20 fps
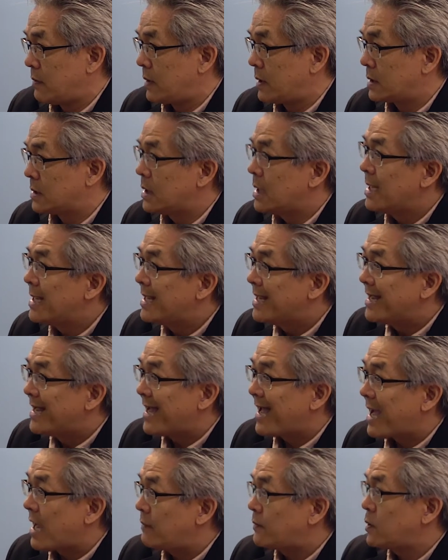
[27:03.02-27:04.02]
because
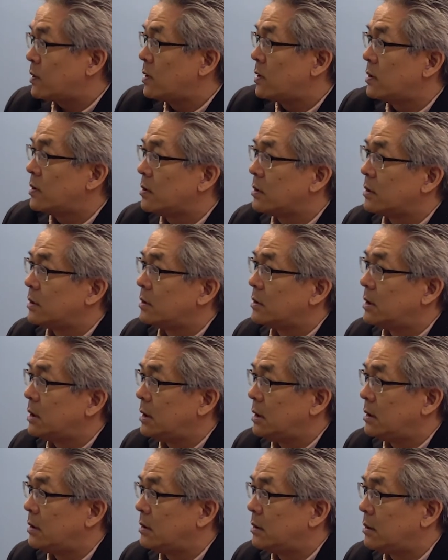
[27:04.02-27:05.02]
after hearing
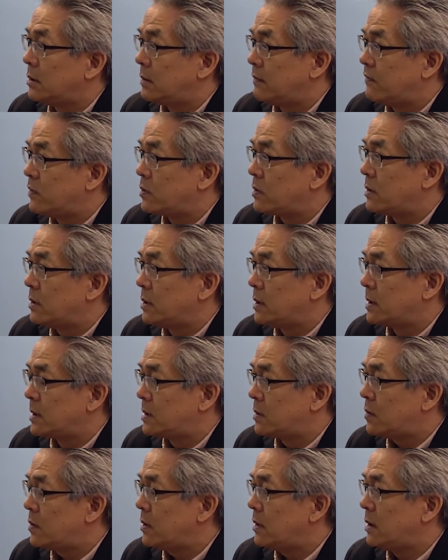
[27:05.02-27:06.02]
the Vinegar Hill
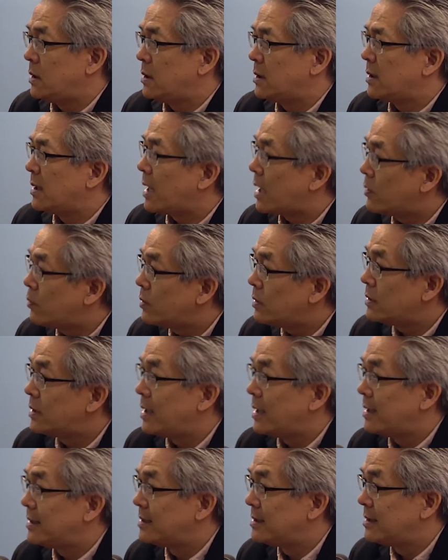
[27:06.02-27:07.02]
story, I
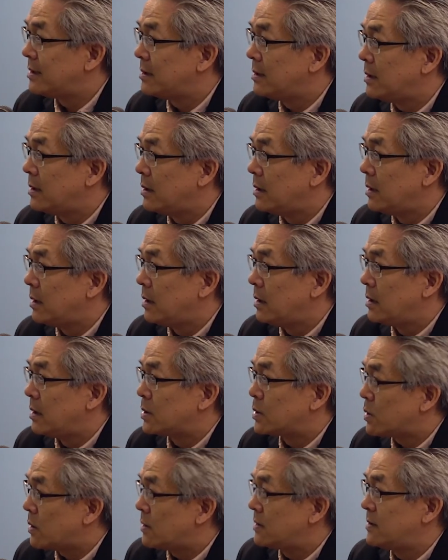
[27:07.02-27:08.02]
realized that
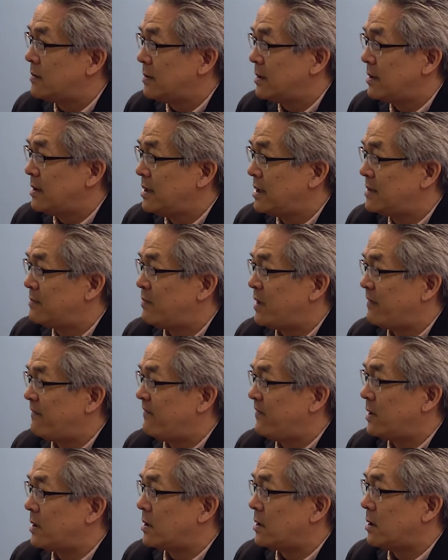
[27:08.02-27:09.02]
Charlottesville is my
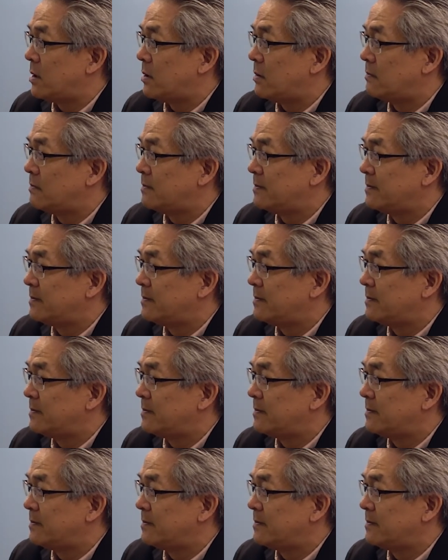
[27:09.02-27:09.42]
Vietnam.